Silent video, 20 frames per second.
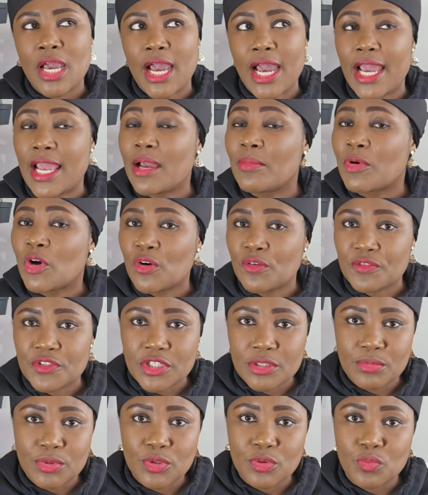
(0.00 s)
I am
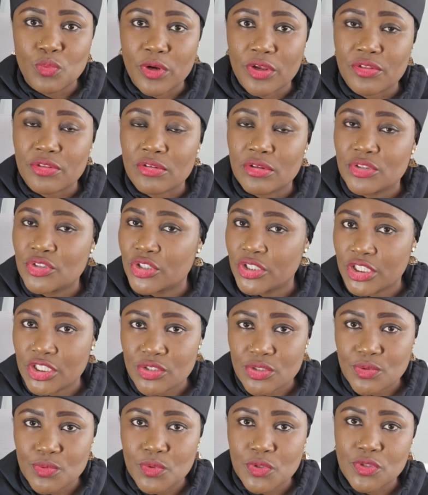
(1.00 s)
comfortable with Trading
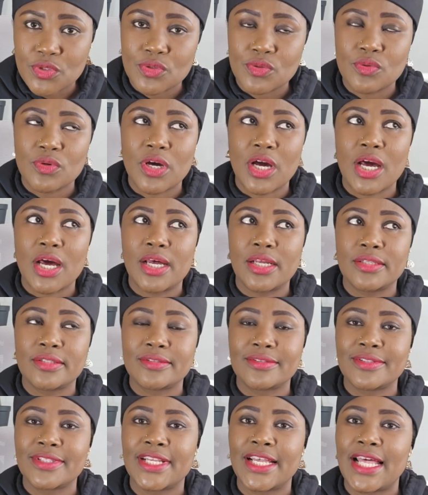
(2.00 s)
212,
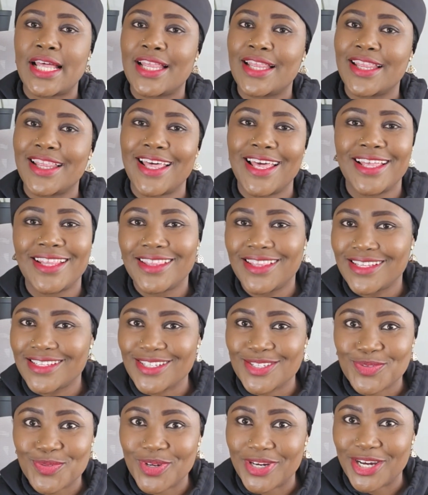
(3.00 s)
and this
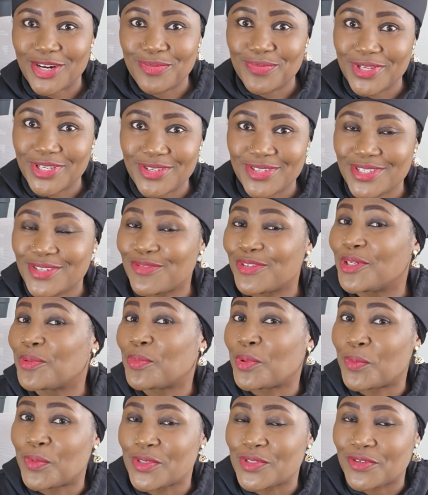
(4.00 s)
is what I'll be using for the
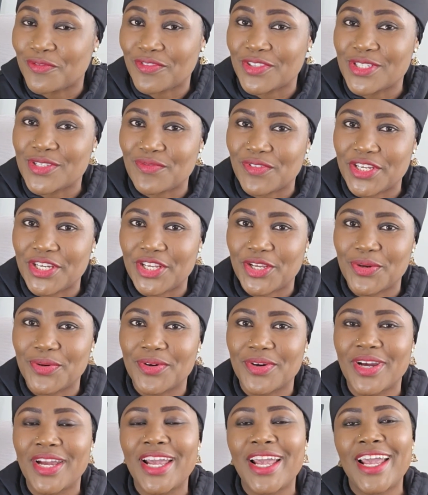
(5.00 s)
purpose of this video.